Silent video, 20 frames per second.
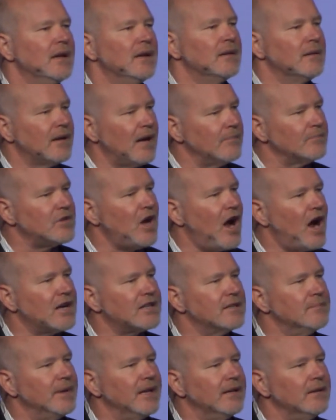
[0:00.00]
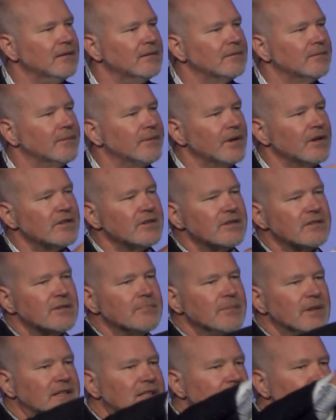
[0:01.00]
come talk to me. There's some
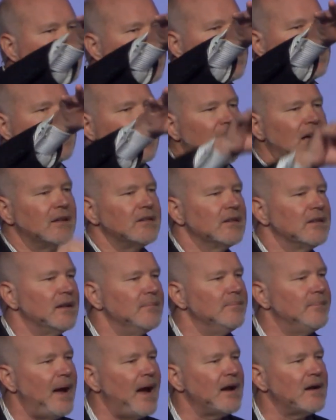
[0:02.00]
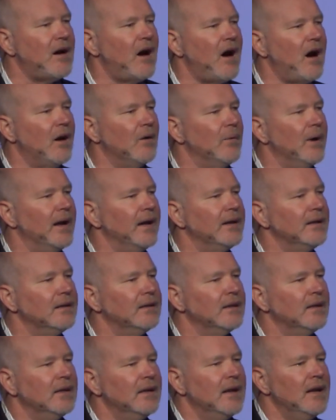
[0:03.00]
materials out in the back hallway.
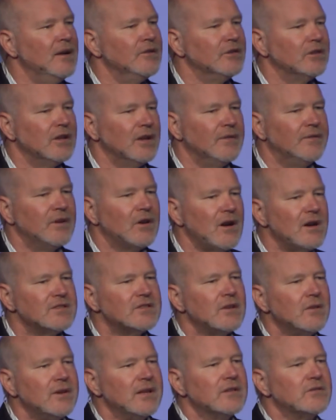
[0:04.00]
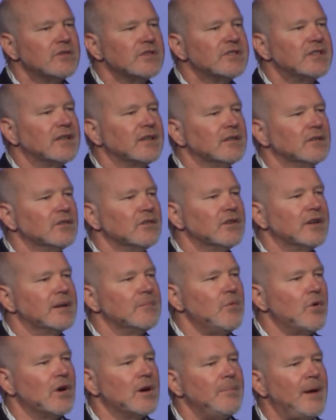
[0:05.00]
If you're also interested in learning
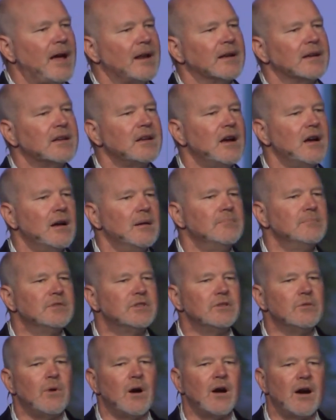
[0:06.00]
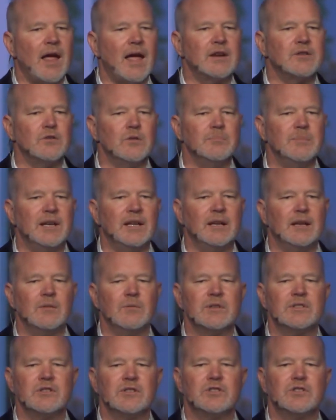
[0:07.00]
more about it, come to our annual meeting,
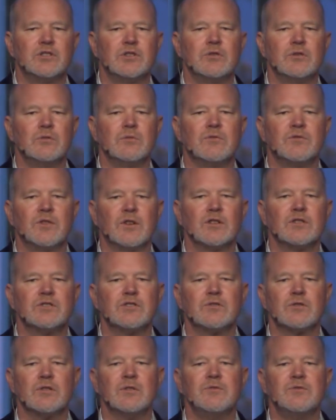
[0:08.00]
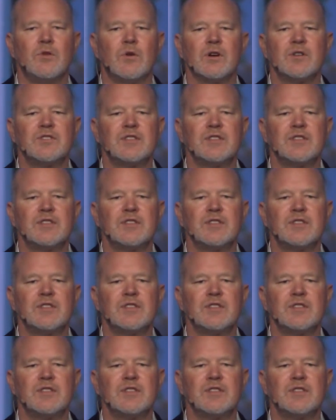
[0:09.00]
which is June 1st through the 4th